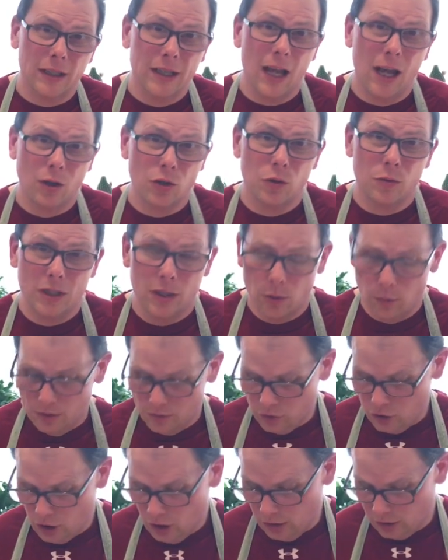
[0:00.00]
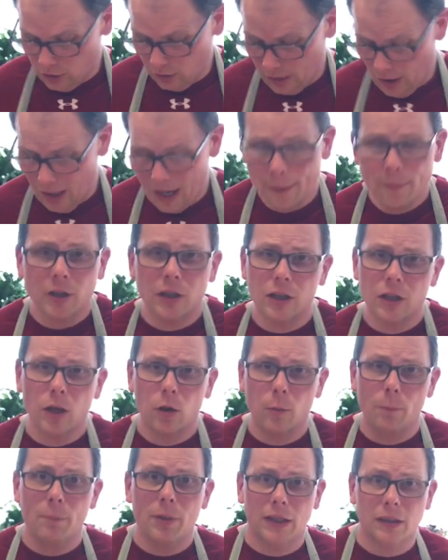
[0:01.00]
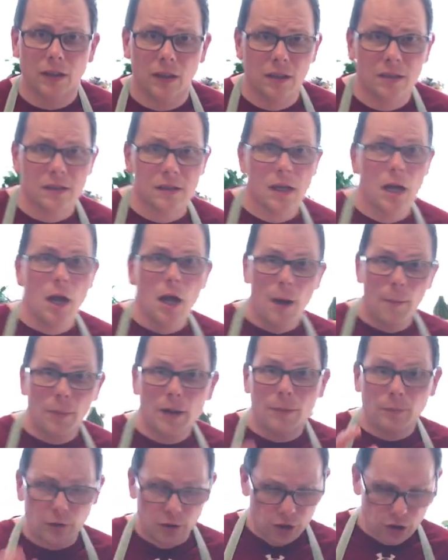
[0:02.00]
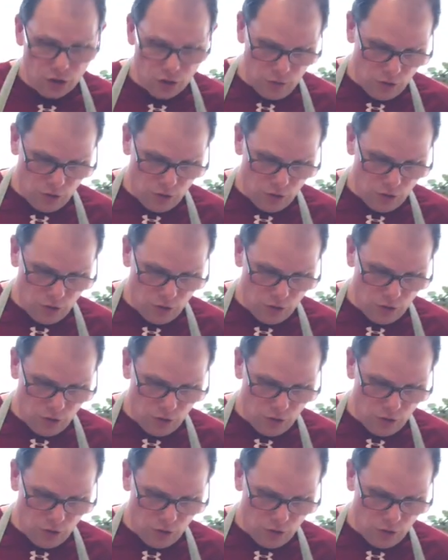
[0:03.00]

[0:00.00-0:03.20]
how you eat a West Virginia hot dog. Now I'm going to go bunless, but I'm going to show